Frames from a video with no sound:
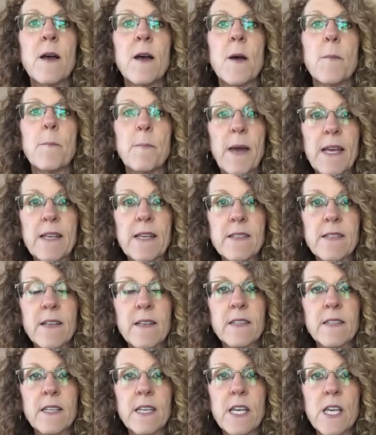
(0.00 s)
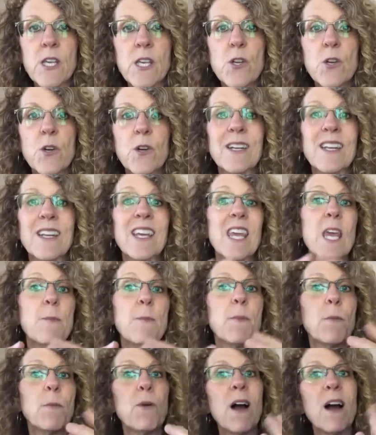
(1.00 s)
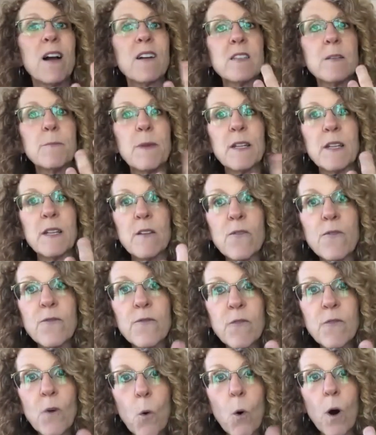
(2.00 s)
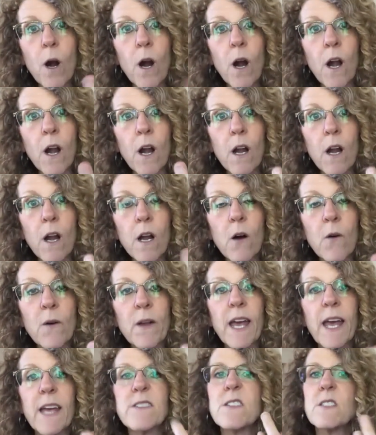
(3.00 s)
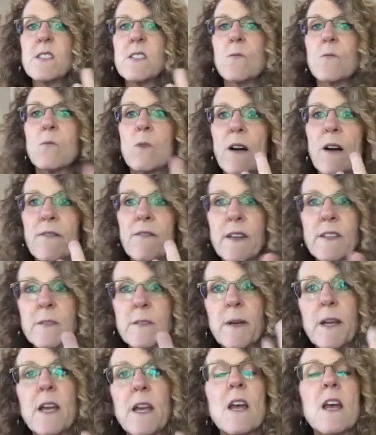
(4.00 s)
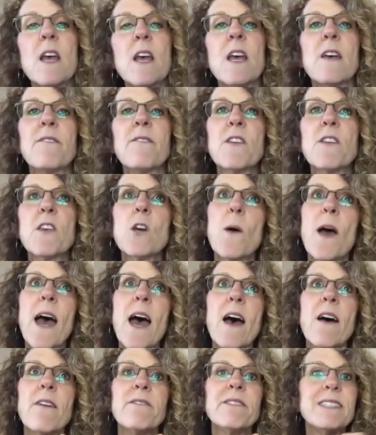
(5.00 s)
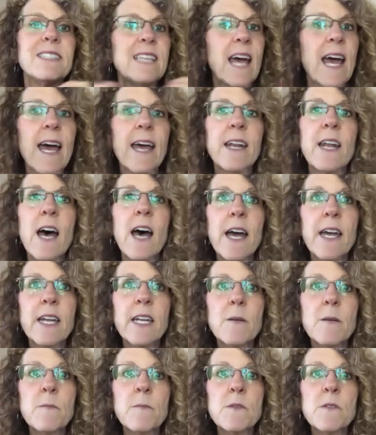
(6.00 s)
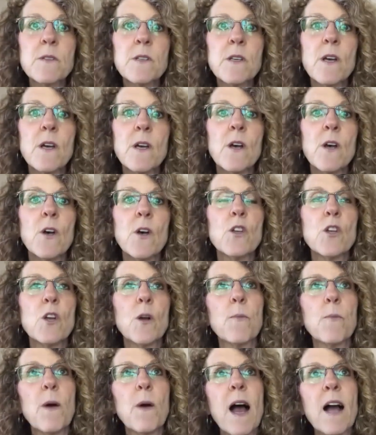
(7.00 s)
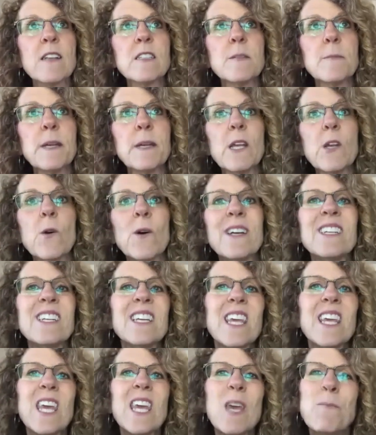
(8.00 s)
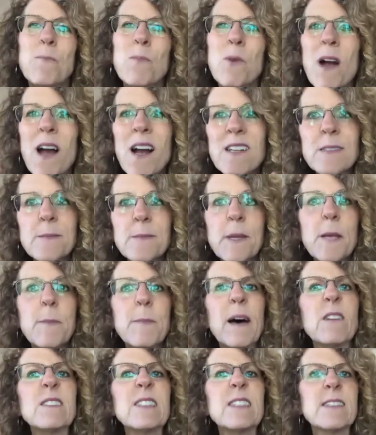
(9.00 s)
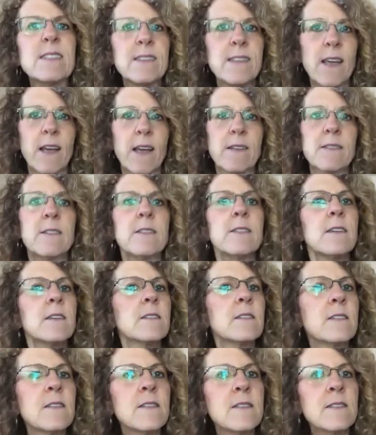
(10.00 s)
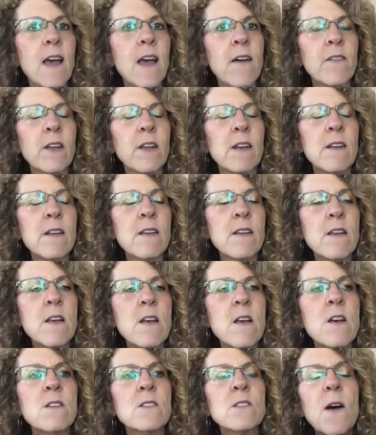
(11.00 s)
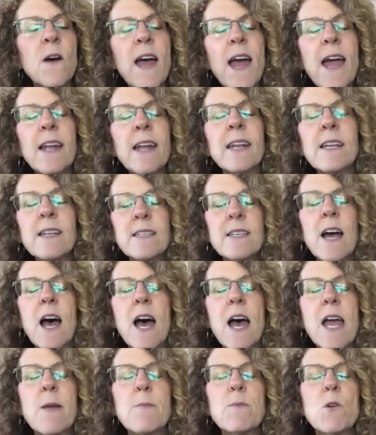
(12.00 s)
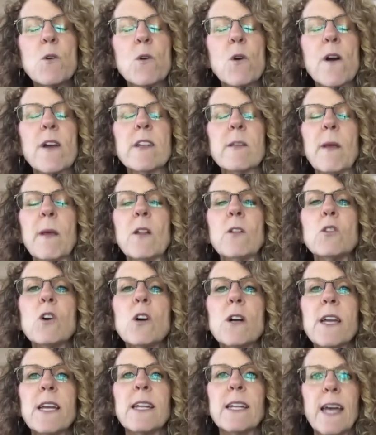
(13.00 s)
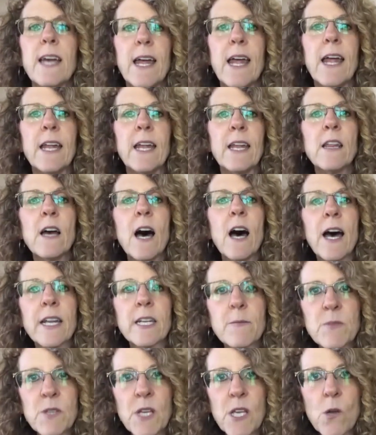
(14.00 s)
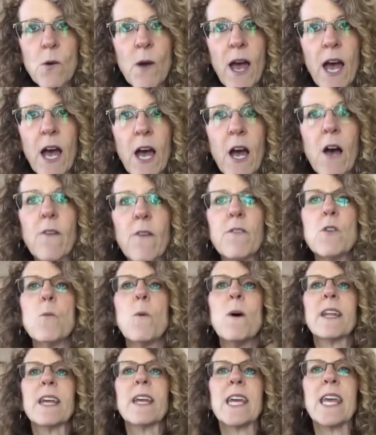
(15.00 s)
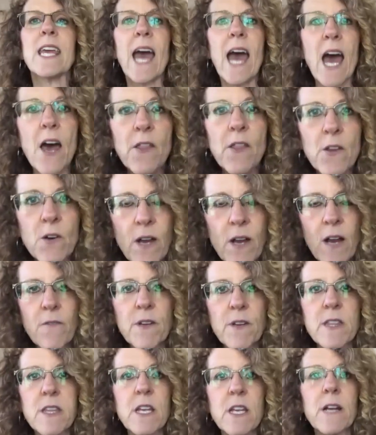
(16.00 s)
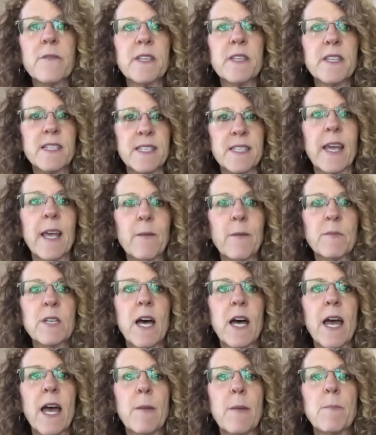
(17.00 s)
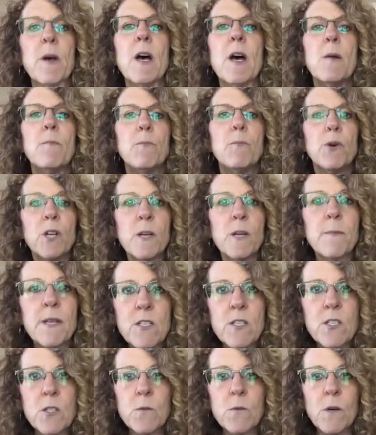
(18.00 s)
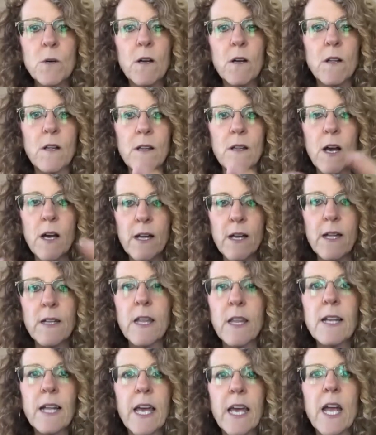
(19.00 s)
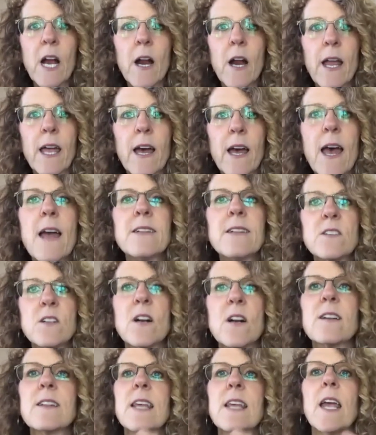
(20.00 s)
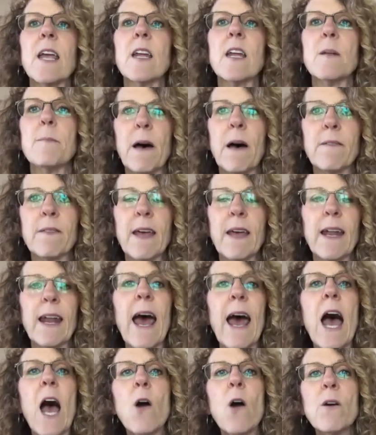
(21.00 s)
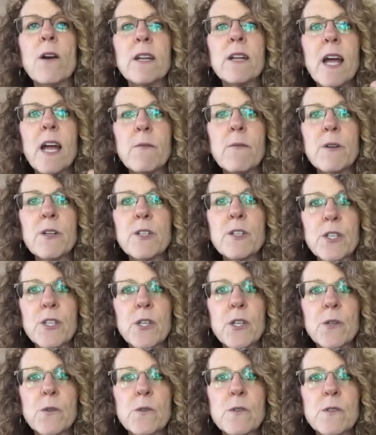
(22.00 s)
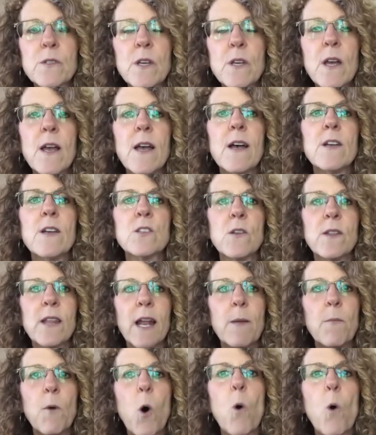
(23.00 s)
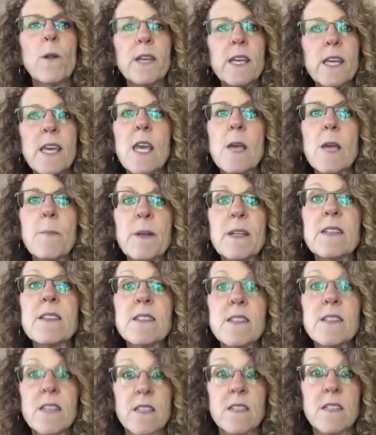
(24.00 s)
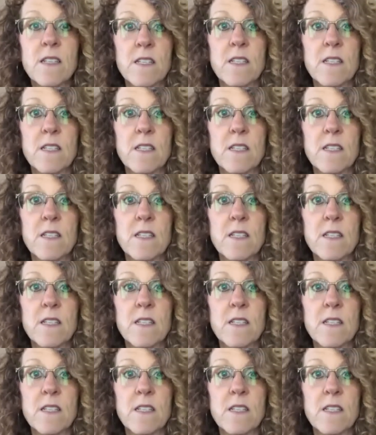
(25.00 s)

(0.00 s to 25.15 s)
basically, you're going to keep approximately 4. Okay, it's just a rough estimate. If you have 10 items, you're approximately going to keep approximately about 6 to 7. So anytime you're going to be looking at any of the items that you have, you want to gather everything of the same type, put them into a little area and start thinking about that. How can I reduce so that I'm only keeping 66%?